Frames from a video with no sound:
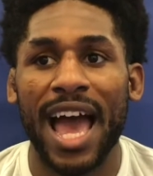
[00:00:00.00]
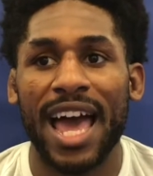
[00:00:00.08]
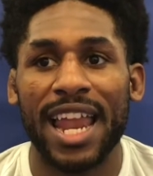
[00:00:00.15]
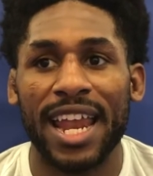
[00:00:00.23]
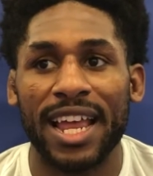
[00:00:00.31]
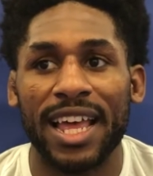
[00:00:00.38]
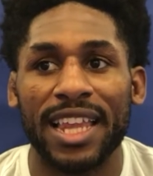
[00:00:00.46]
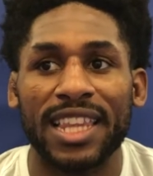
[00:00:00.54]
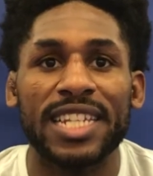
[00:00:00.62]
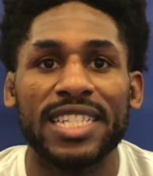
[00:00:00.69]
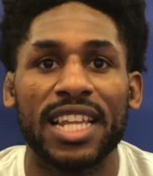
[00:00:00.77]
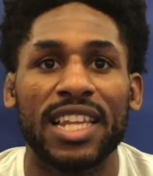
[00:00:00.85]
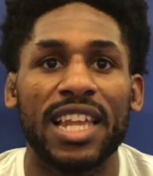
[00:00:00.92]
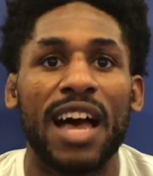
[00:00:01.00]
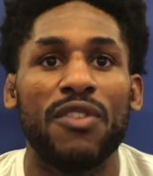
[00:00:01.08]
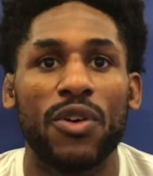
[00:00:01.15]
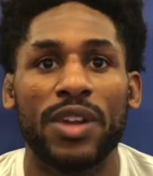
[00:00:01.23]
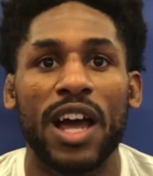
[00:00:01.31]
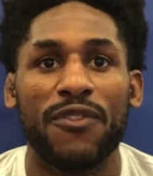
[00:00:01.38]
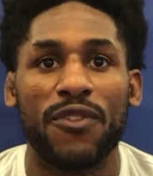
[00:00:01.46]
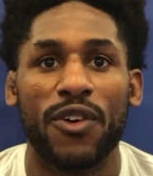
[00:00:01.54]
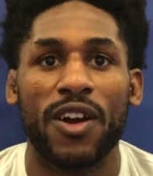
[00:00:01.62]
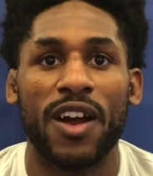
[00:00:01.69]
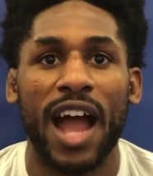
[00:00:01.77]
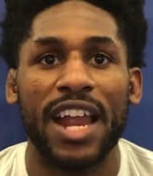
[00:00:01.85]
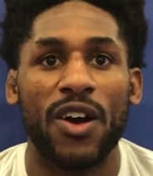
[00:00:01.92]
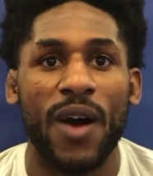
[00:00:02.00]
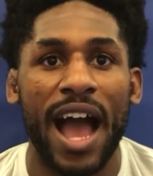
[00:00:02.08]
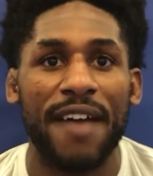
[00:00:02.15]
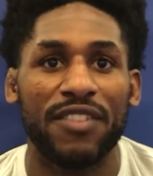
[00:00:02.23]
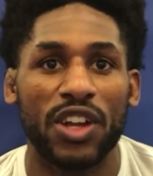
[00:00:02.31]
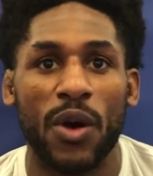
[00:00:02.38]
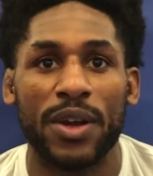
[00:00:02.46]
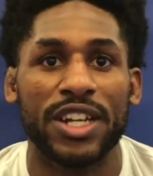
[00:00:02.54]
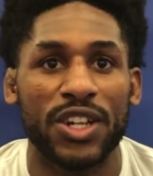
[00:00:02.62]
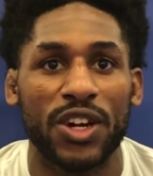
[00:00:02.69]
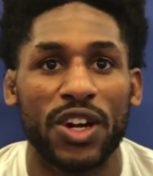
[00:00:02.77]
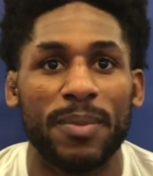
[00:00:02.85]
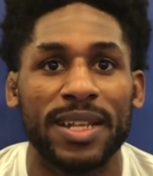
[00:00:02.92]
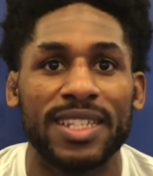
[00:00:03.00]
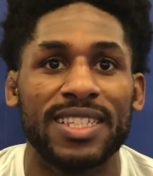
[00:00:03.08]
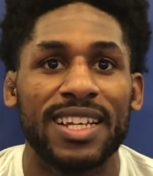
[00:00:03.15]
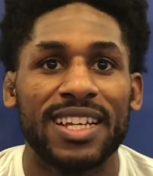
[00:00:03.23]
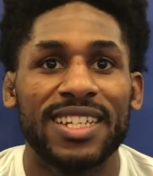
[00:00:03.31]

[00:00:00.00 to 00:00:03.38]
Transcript: at least a level enough where I don't have to go into tournaments